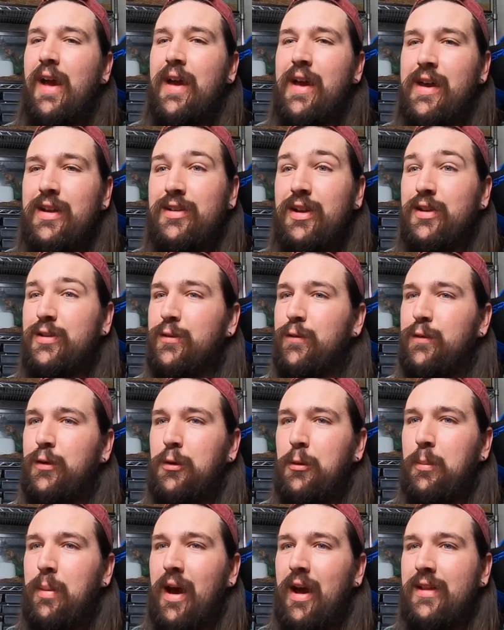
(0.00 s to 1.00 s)
it does
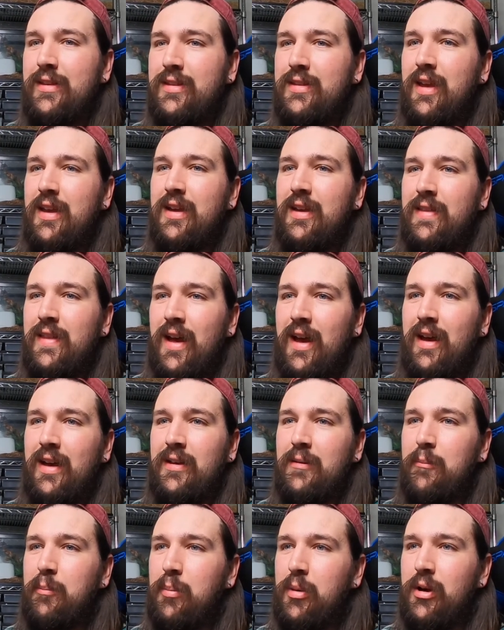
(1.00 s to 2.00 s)
feel bad saying that,
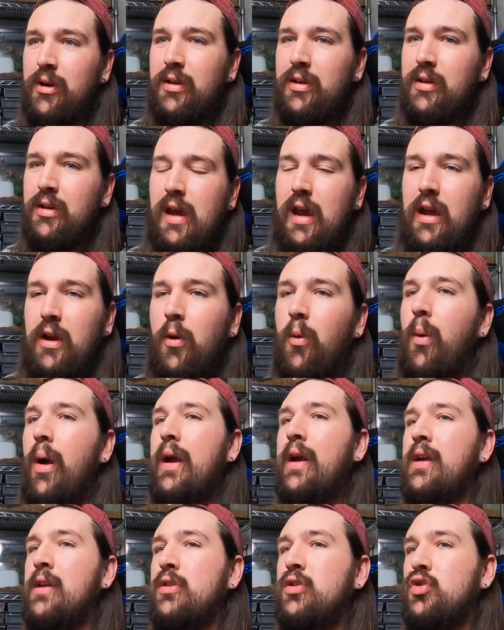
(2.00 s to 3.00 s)
but in a
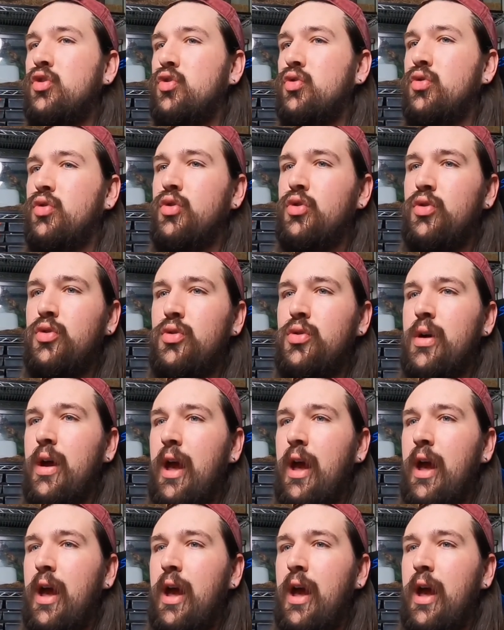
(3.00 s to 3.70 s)
way it's true.